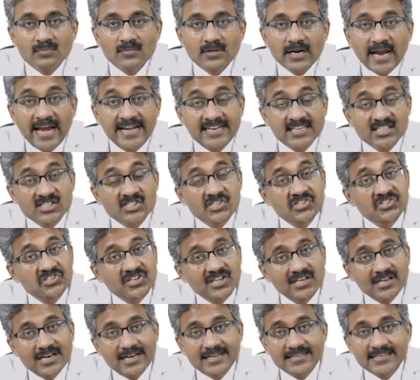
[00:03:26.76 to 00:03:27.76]

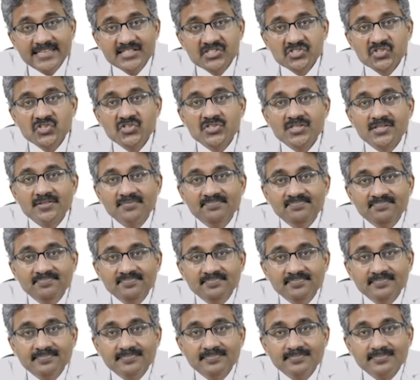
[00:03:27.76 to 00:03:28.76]
interstitial lung disease,
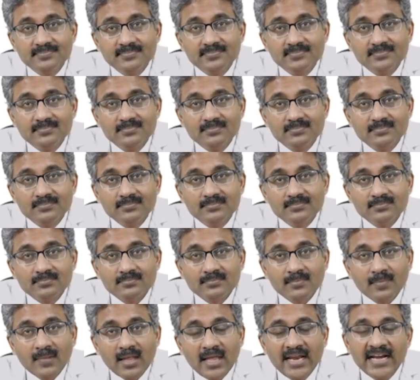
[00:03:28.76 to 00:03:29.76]

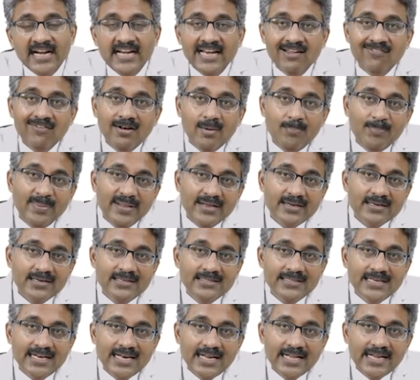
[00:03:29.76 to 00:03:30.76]
in a developing
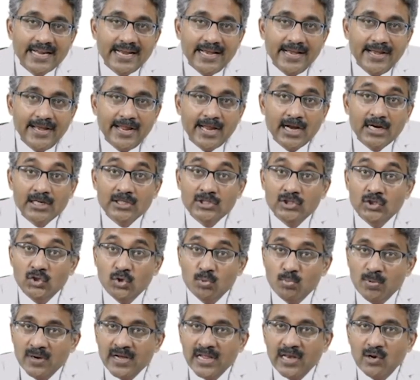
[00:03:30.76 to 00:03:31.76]
country like India,
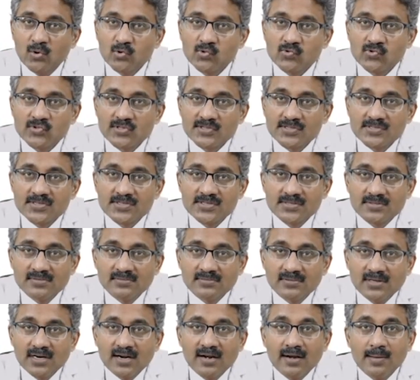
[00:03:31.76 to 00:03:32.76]
tuberculosis,
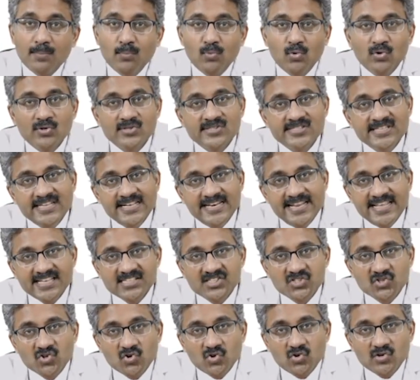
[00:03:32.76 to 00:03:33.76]
and a more
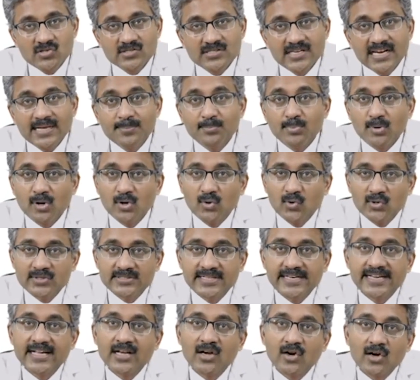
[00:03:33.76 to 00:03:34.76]
serious cause like
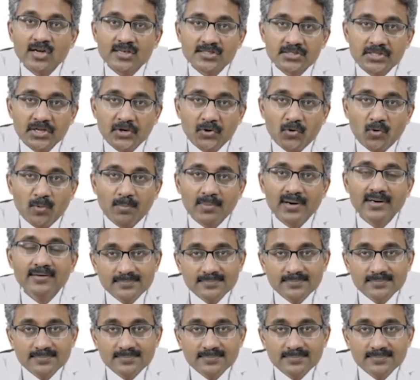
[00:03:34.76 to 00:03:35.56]
bronchogenic carcinoma.